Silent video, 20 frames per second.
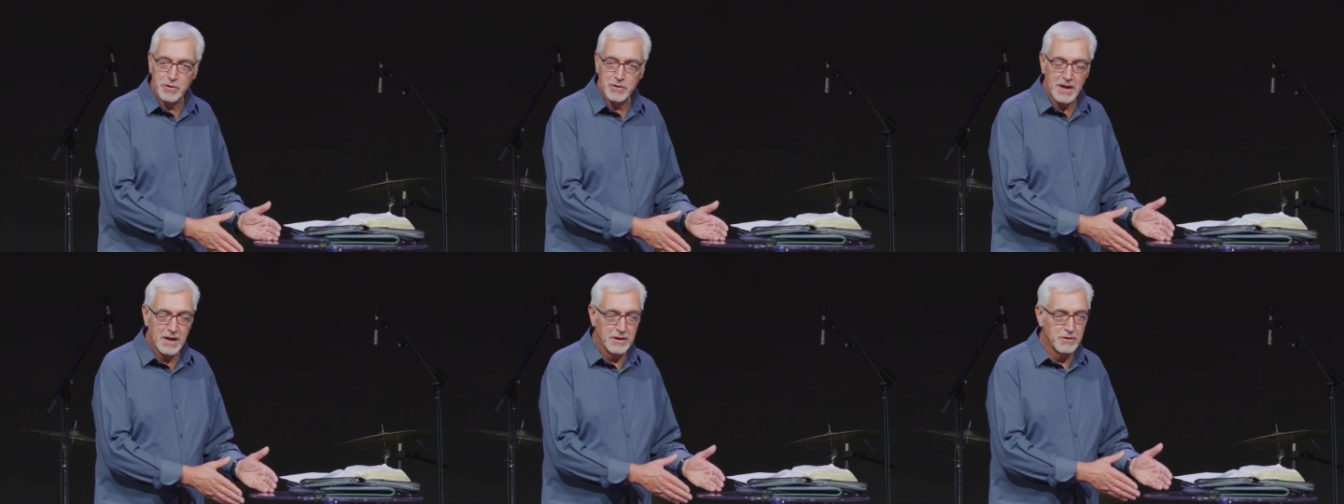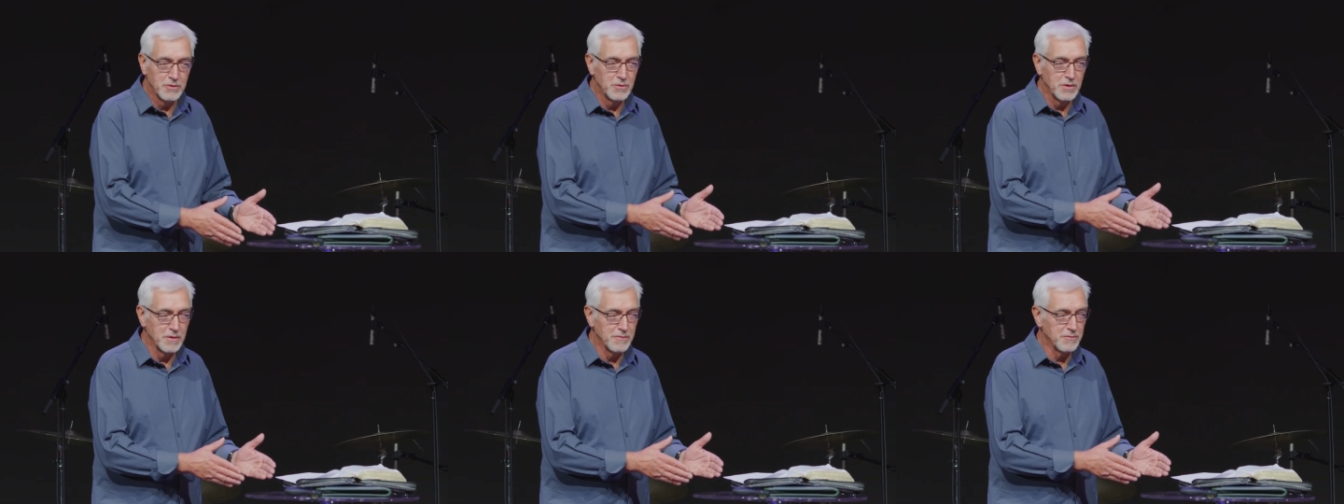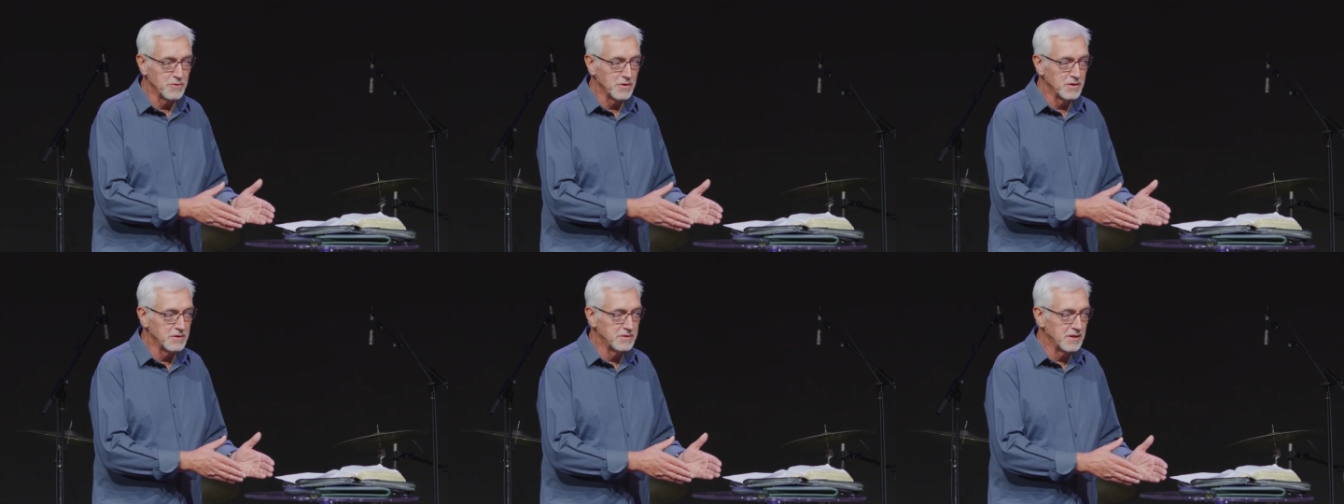You're not doing it
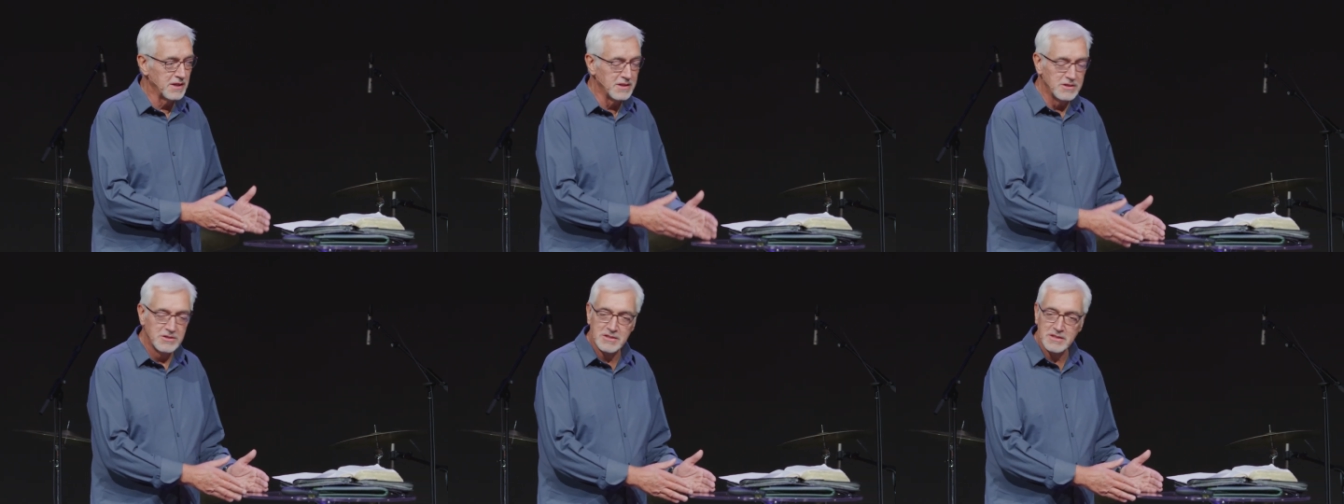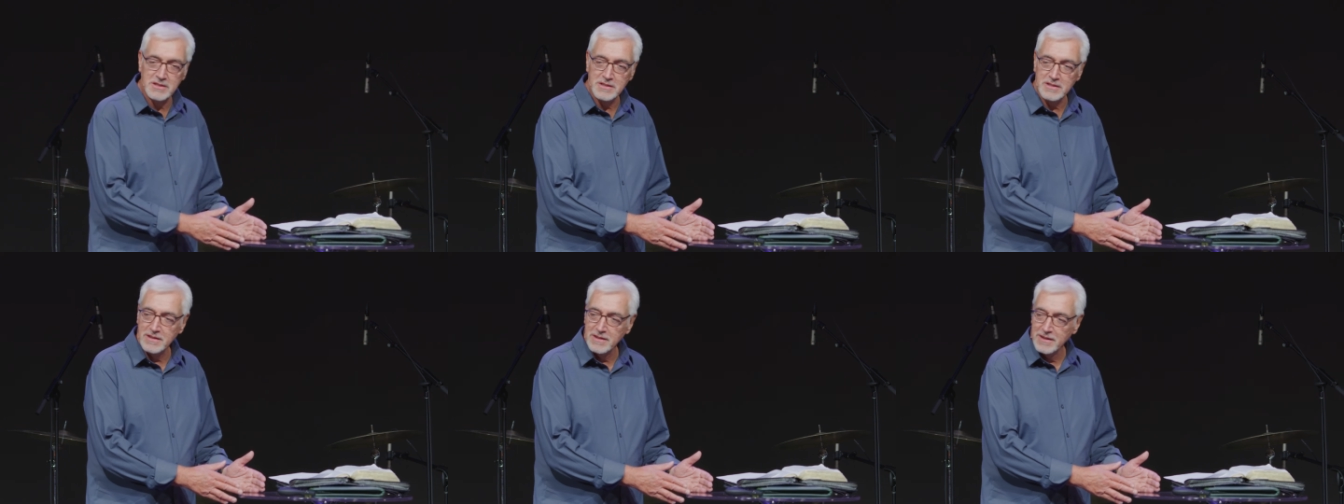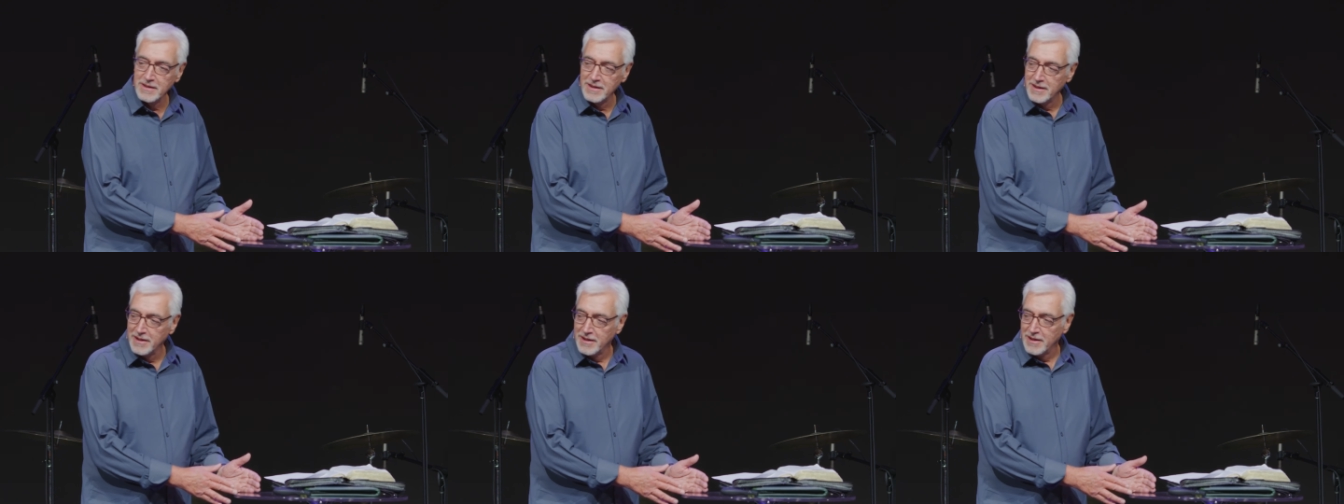for attention.
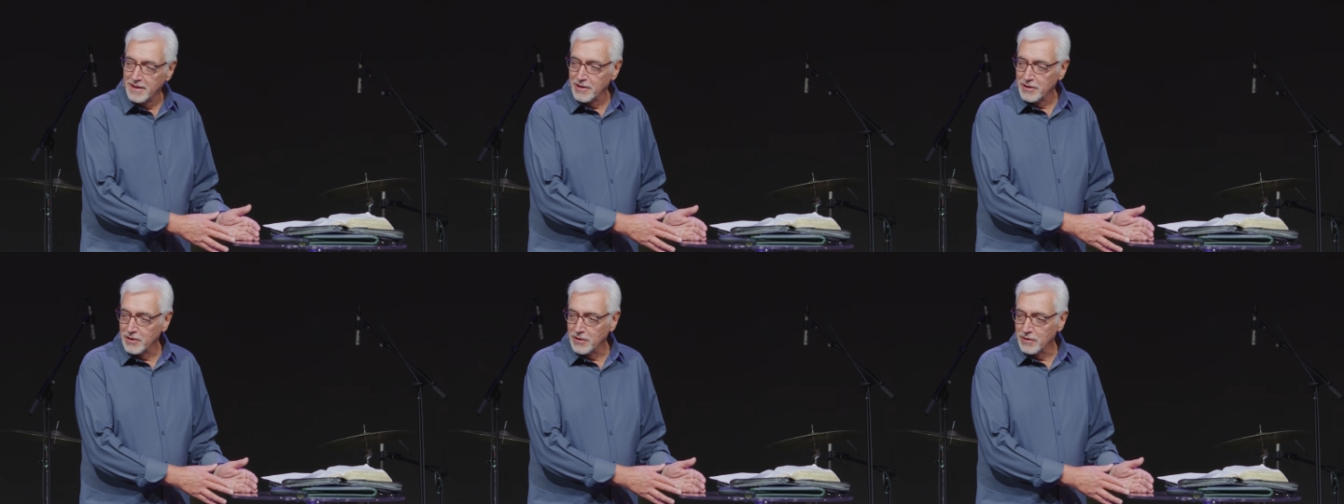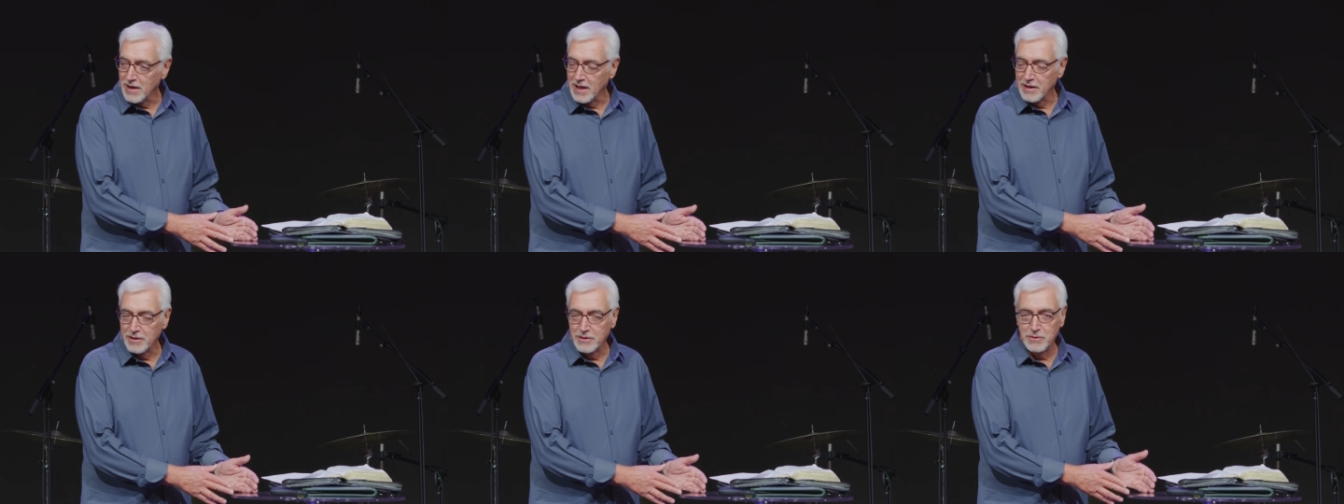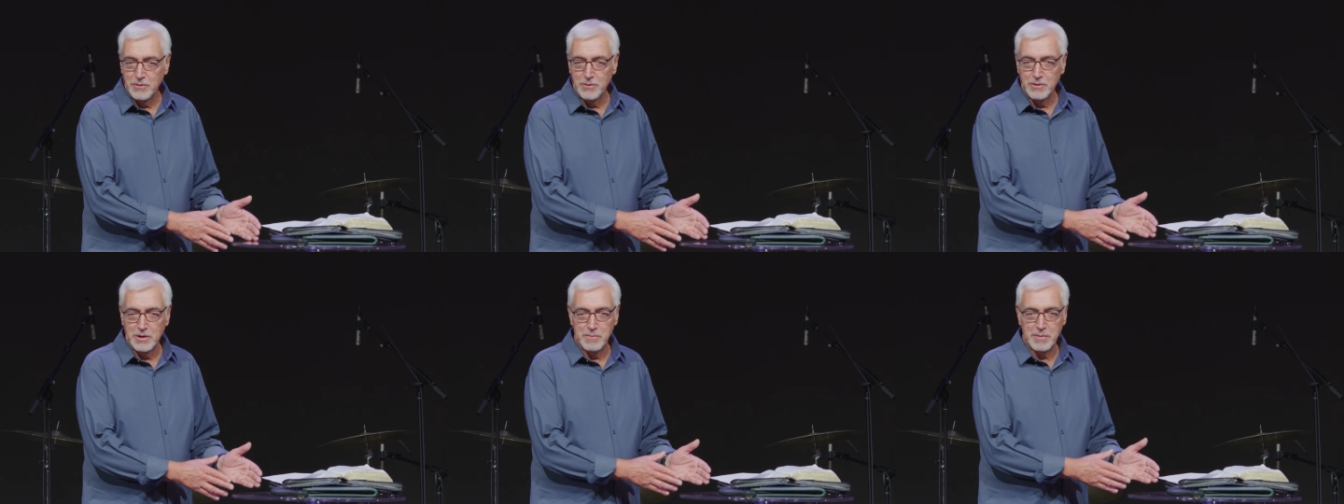You're not
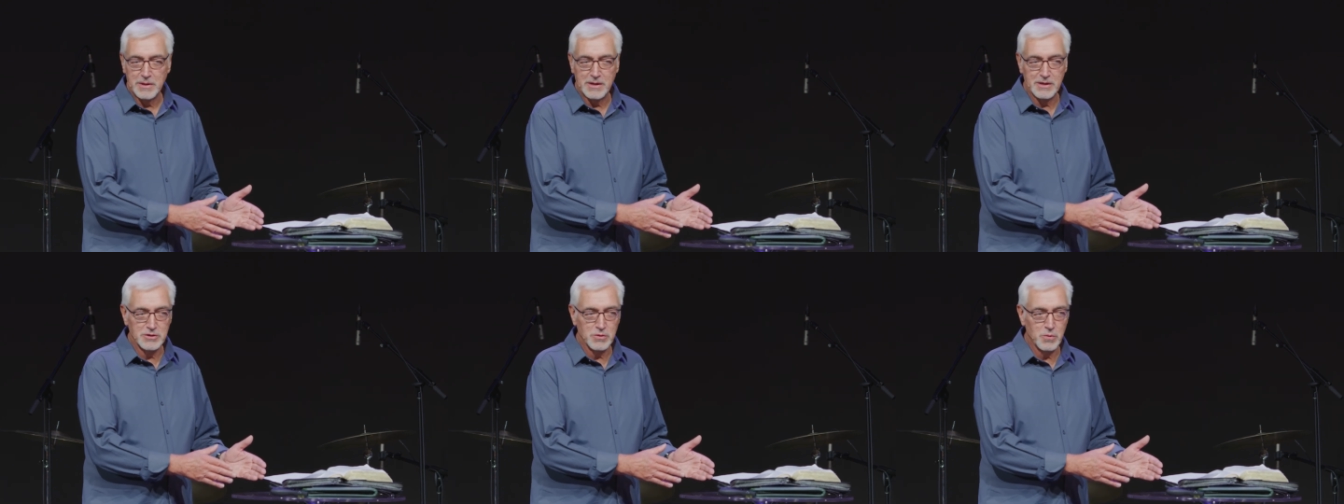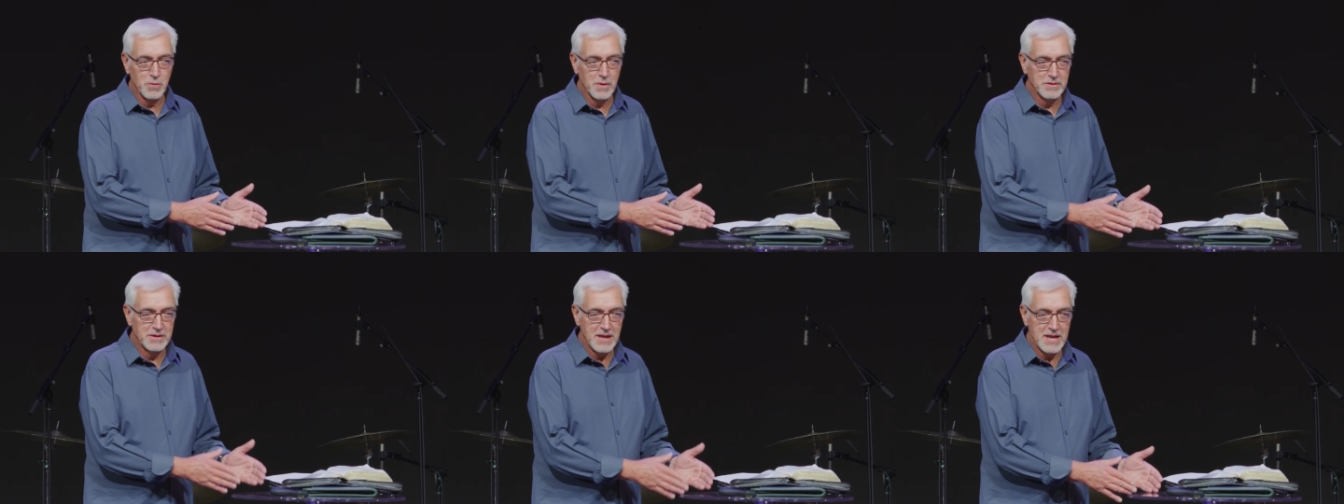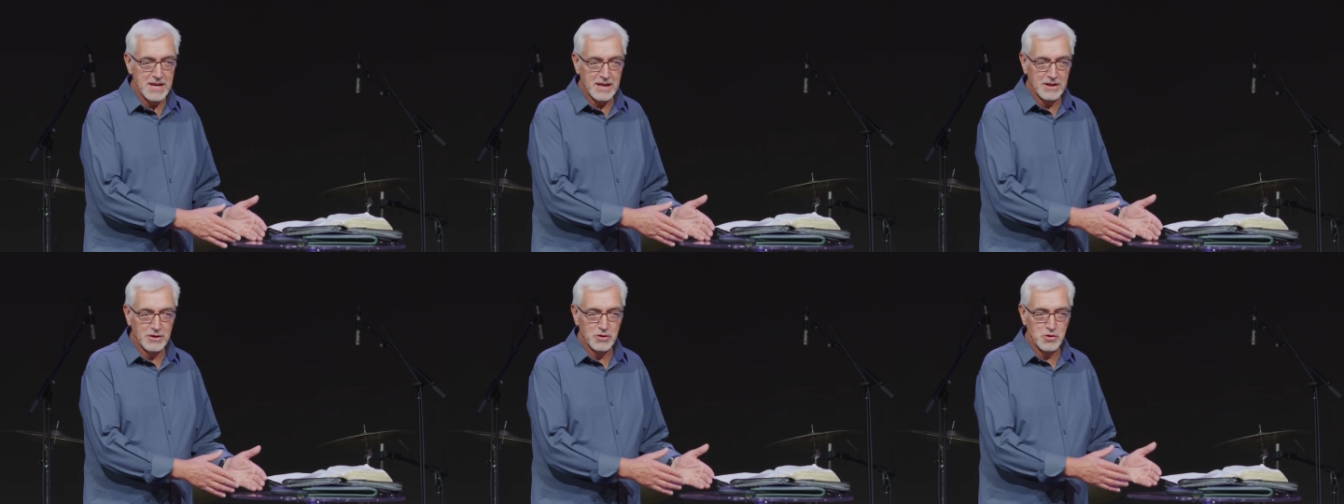doing it because of what
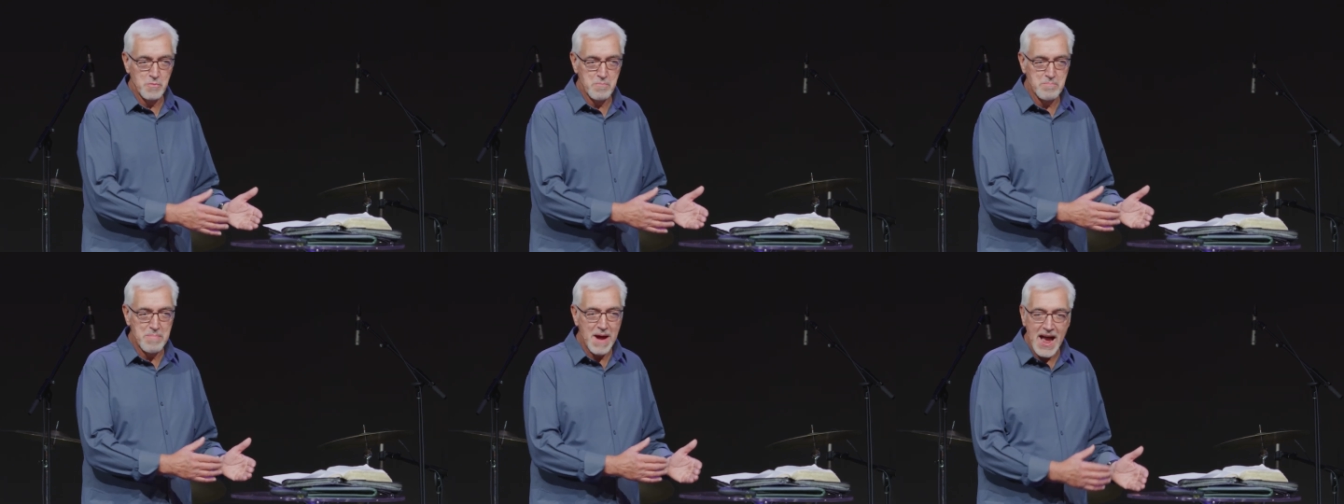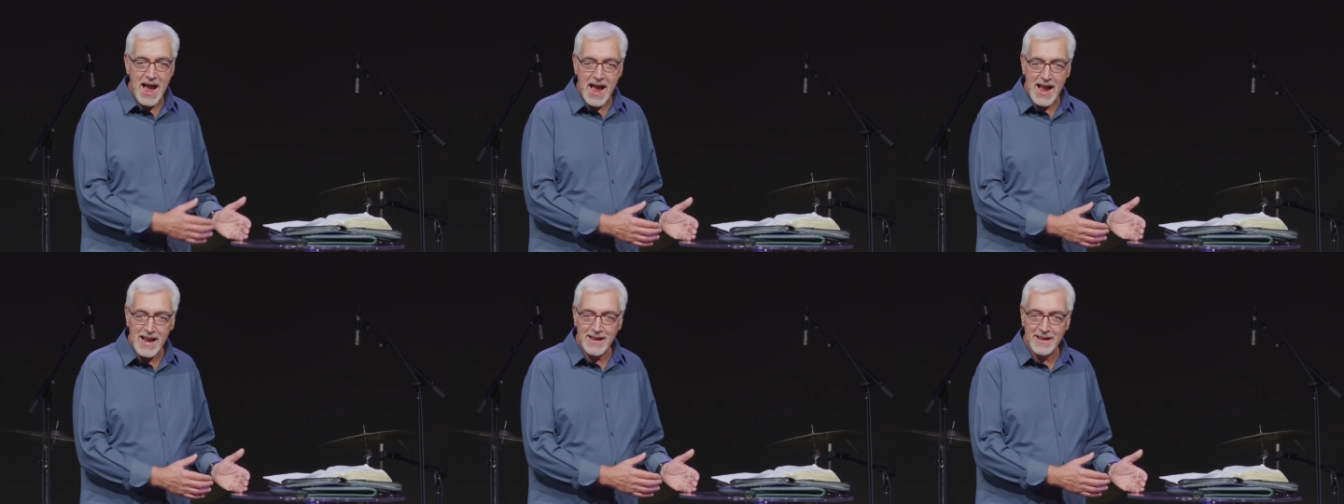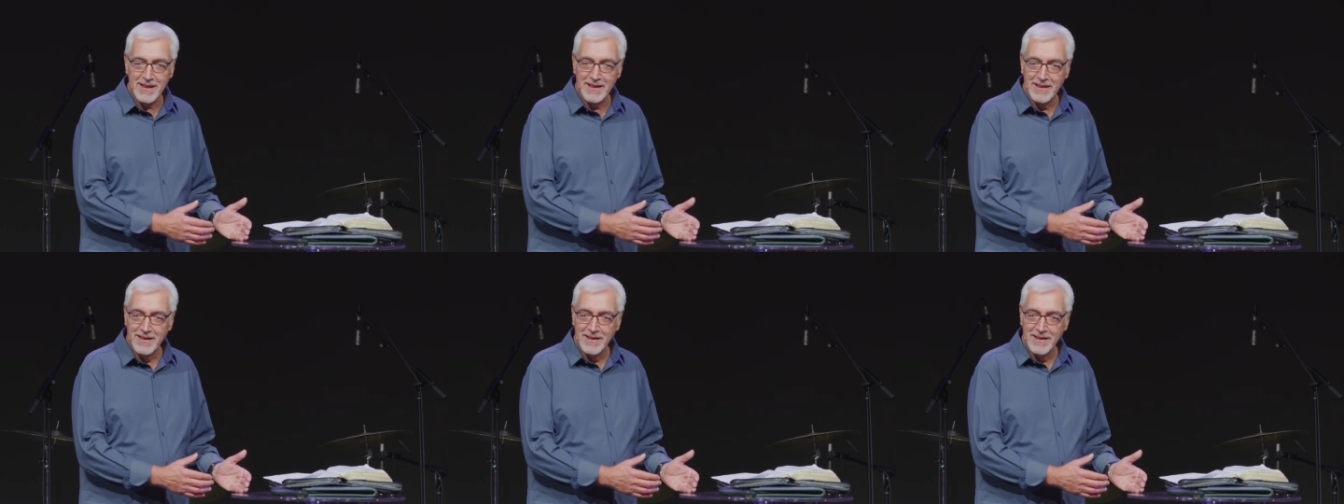they can do back.